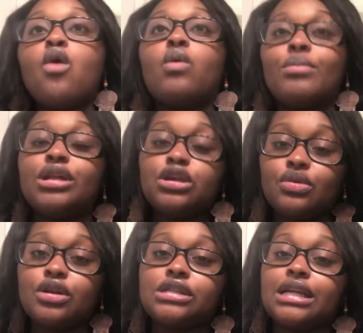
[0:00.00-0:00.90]
Women, you
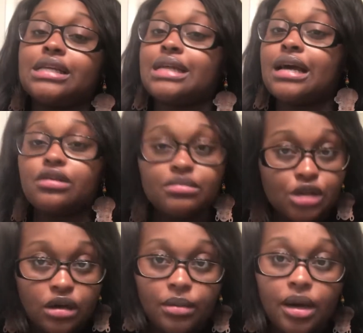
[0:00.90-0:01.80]
understand exactly what I'm
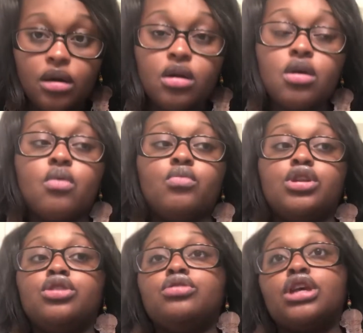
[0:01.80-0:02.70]
talking about
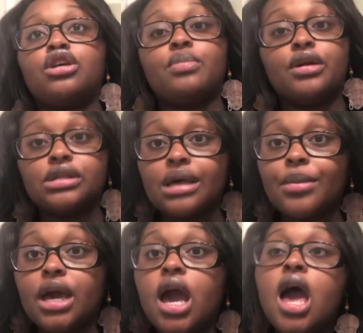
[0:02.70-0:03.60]
when you think your period's
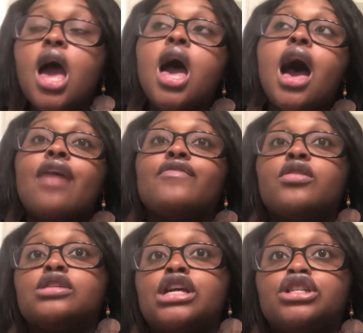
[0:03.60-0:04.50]
coming. I
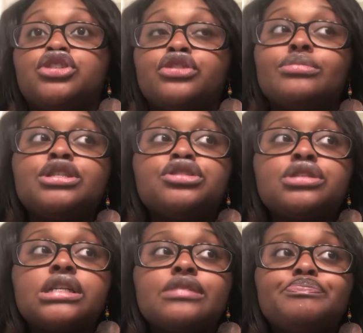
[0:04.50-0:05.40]
felt extremely
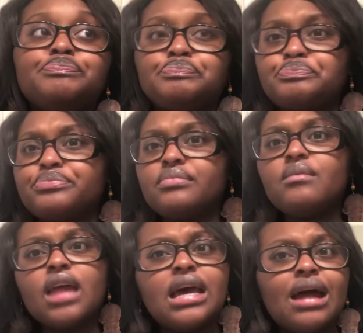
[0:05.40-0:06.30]
juicy,
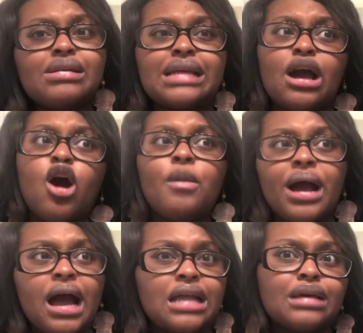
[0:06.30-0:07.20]
and I was like, oh
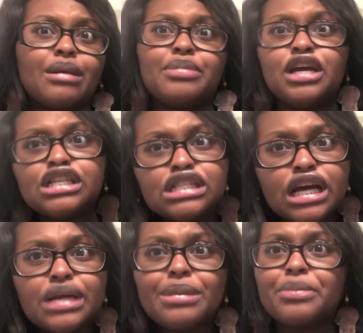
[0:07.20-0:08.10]
my god, I think my period just
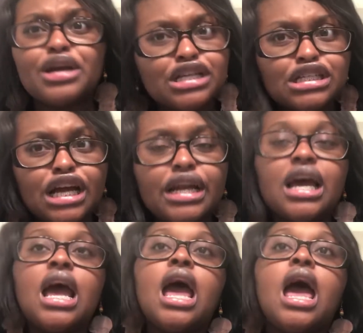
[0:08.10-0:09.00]
started,
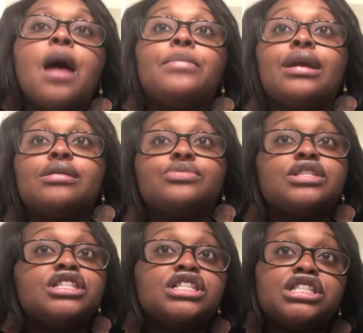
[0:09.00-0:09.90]
but I was
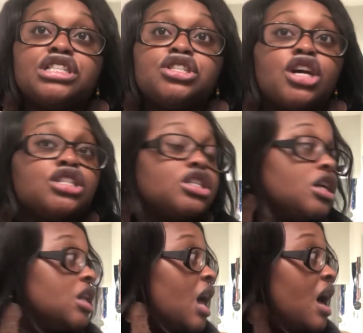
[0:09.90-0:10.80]
really just discharging
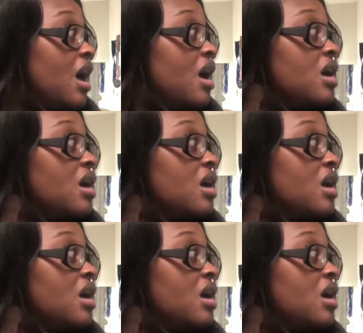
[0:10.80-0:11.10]
a lot.